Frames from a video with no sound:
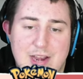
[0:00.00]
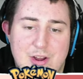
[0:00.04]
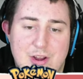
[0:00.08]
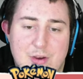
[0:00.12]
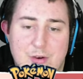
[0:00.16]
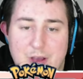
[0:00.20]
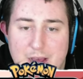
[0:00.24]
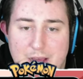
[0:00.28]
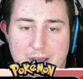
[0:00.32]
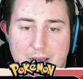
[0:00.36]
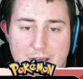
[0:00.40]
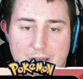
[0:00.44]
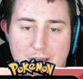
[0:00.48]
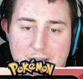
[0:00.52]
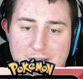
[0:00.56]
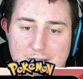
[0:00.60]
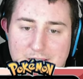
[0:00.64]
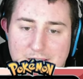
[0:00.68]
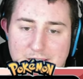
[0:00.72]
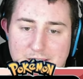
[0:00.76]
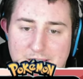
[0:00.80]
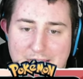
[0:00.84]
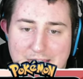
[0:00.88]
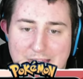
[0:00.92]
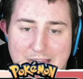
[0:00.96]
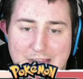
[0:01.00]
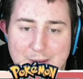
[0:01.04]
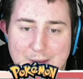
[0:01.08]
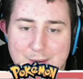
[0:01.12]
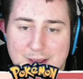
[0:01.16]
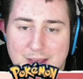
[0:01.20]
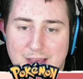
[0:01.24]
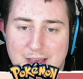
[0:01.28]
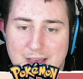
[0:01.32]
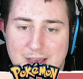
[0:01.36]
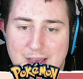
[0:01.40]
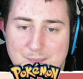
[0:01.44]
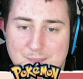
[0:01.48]
Uh, yeah,
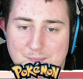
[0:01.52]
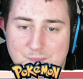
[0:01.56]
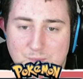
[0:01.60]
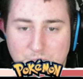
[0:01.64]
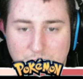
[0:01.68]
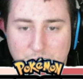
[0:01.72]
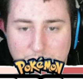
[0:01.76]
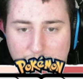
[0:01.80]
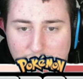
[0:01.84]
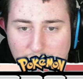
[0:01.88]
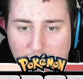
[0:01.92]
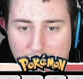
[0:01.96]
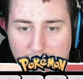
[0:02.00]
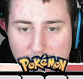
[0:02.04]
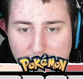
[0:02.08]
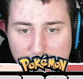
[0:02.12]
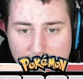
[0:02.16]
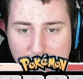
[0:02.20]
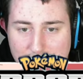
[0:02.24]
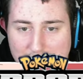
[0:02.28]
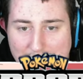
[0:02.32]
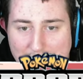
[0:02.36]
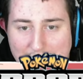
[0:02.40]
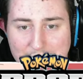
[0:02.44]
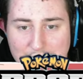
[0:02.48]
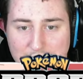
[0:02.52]
I, um, that,